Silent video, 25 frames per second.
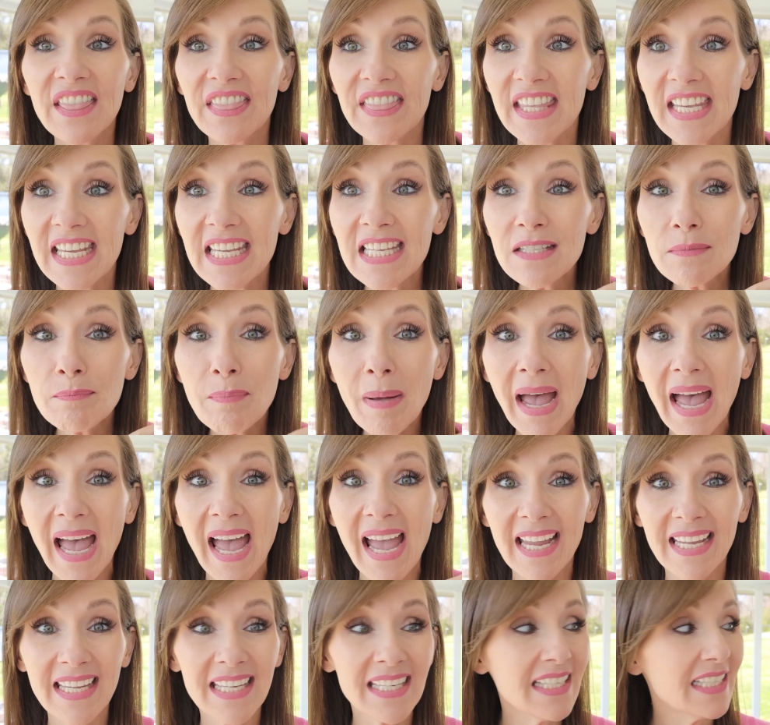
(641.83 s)
These
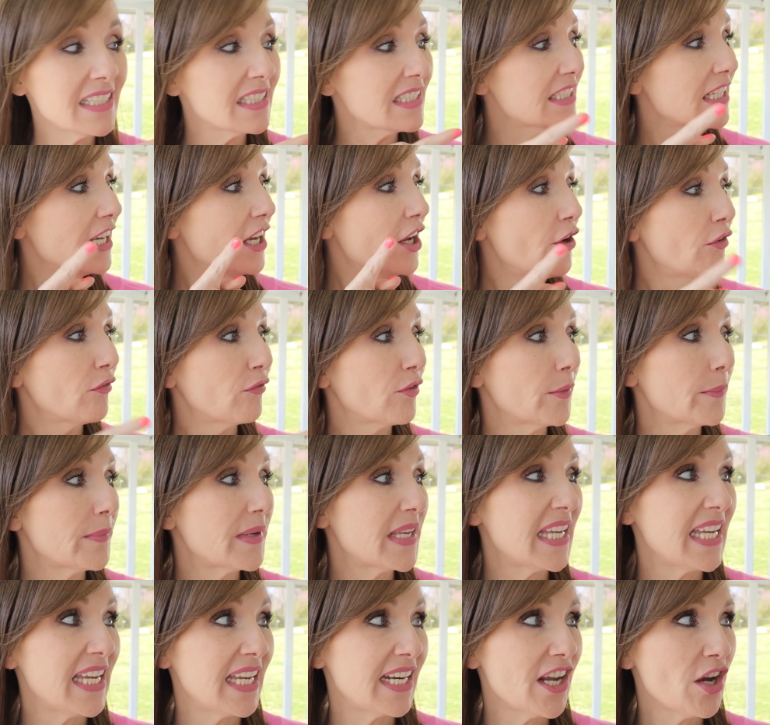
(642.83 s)
packets from
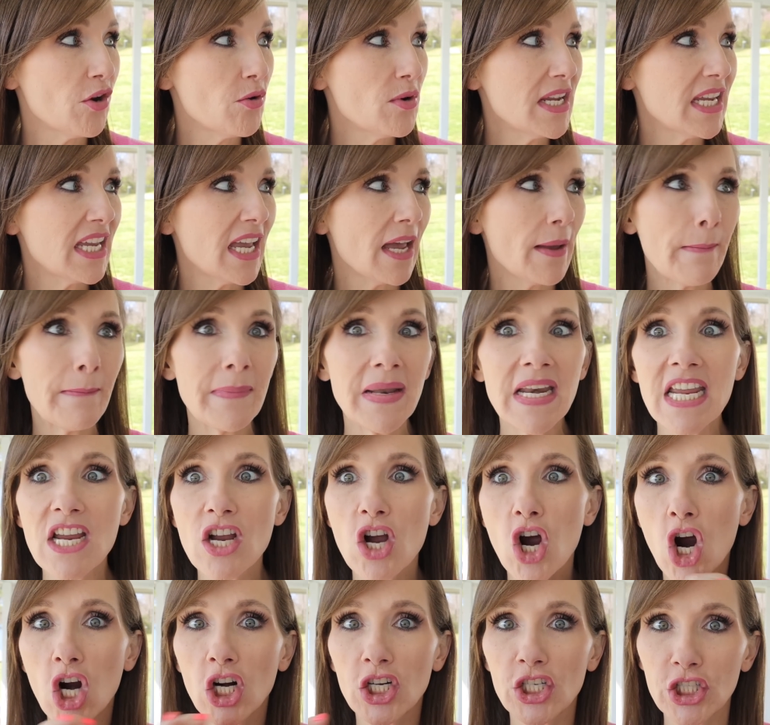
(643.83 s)
Keto and Company
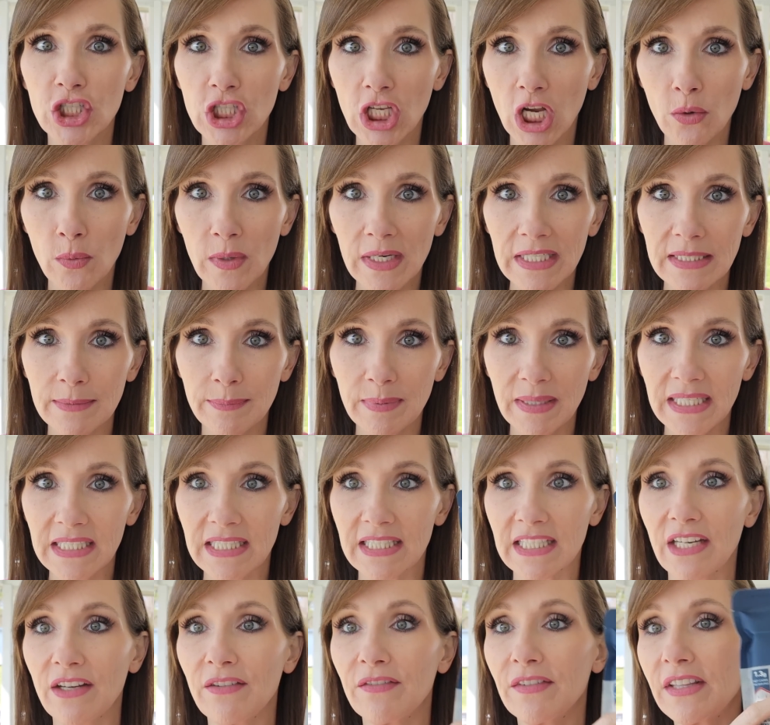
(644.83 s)
are so
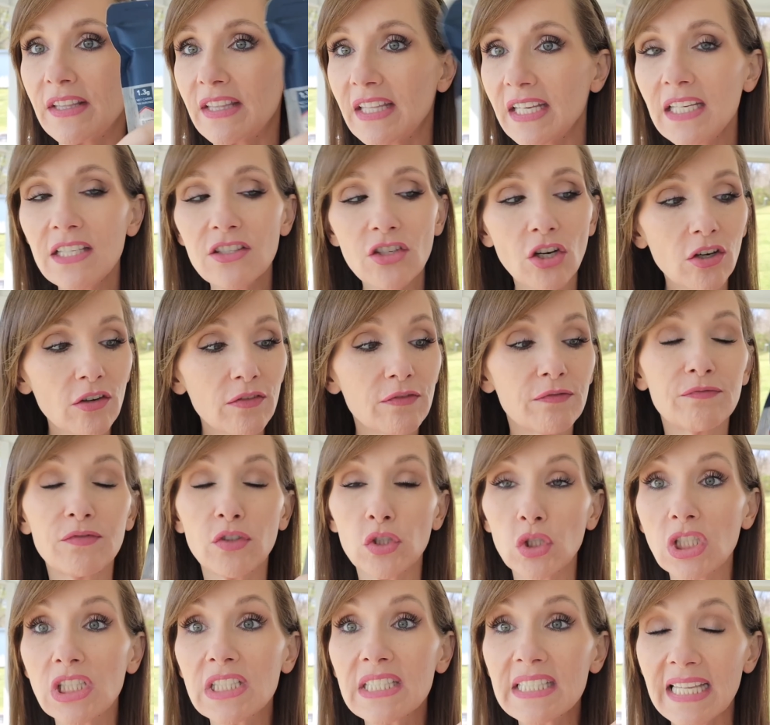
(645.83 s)
expensive. These are
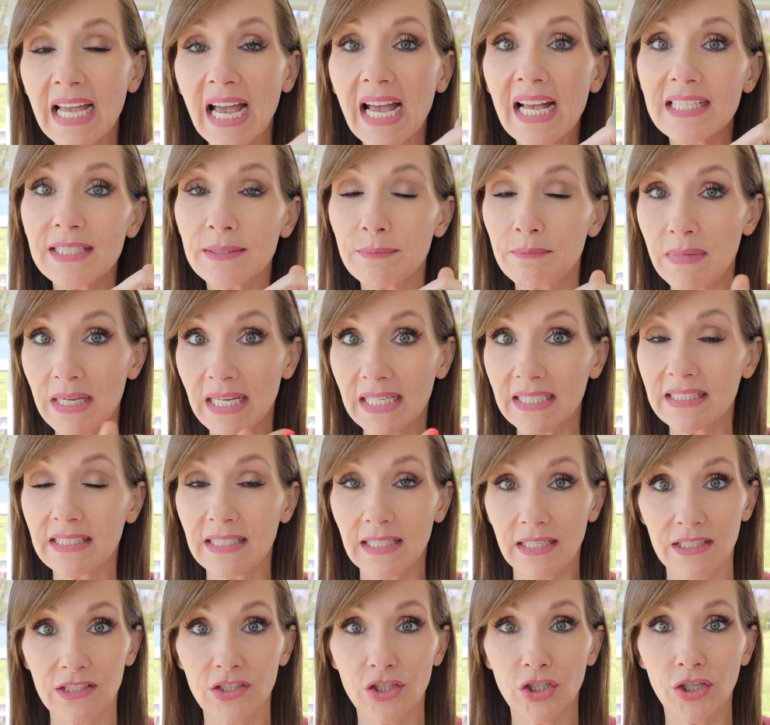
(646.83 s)
full-size
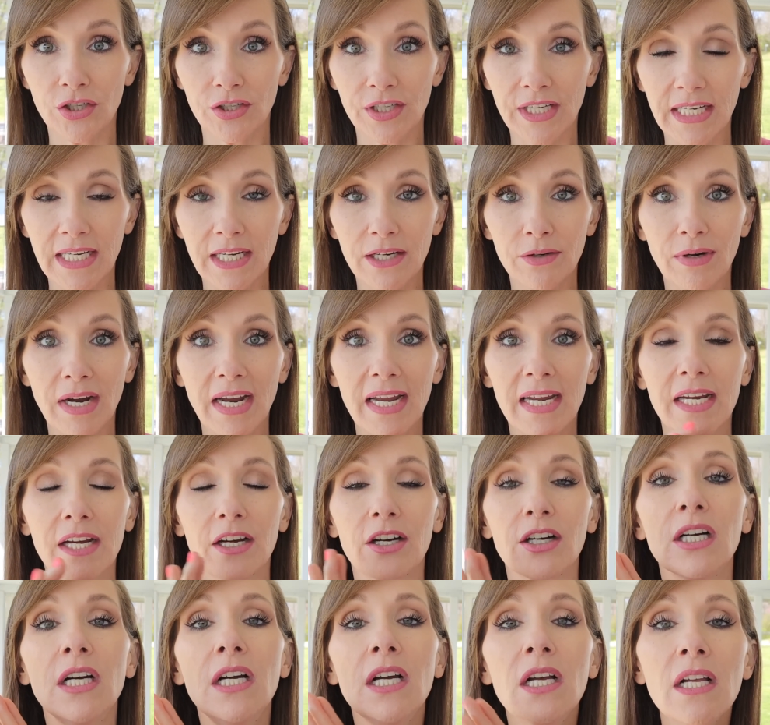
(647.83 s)
mixes you're getting right
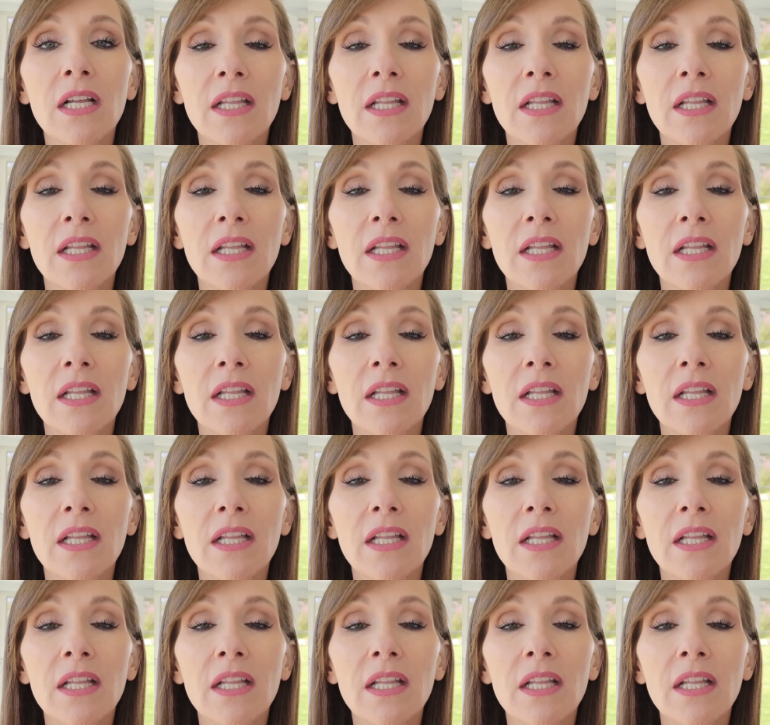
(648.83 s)
here.